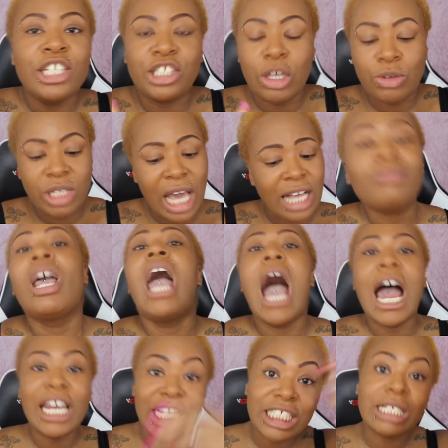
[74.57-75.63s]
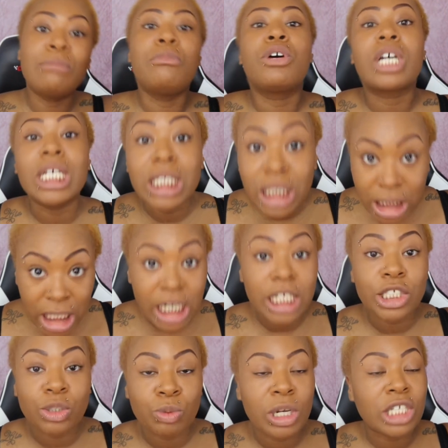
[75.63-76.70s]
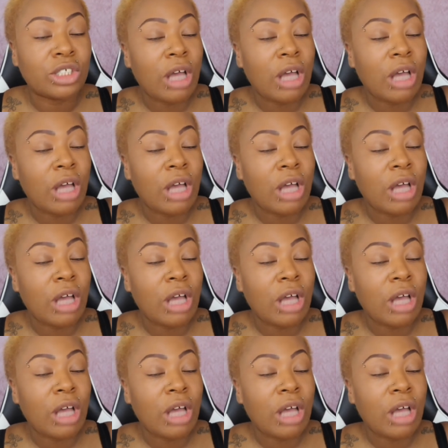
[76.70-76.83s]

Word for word: so yes I need some more concealer sweetie